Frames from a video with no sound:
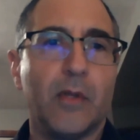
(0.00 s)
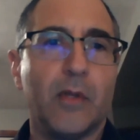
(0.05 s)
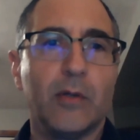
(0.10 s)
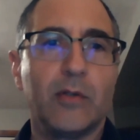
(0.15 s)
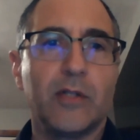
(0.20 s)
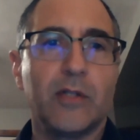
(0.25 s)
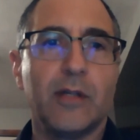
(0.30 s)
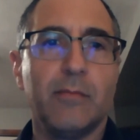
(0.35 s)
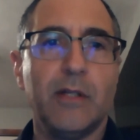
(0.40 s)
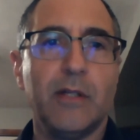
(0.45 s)

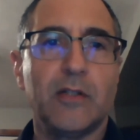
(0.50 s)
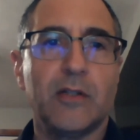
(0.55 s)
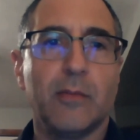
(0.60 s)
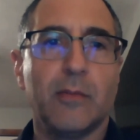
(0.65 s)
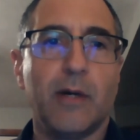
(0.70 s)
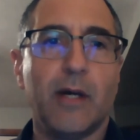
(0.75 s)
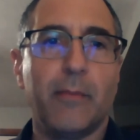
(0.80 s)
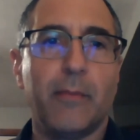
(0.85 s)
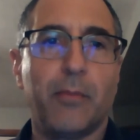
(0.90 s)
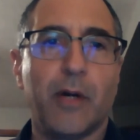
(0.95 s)
those can be
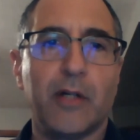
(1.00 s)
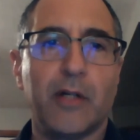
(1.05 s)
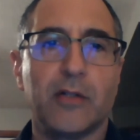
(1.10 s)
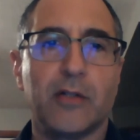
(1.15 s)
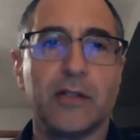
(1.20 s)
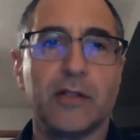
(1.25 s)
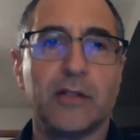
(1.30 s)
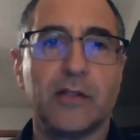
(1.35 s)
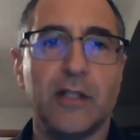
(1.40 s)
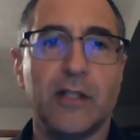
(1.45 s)
some high
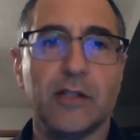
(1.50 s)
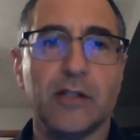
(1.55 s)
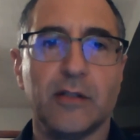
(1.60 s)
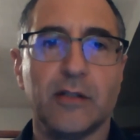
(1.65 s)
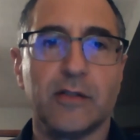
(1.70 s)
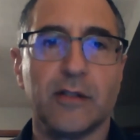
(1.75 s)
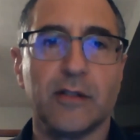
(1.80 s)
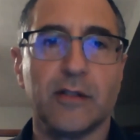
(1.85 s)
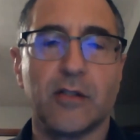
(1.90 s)
pressure decisions.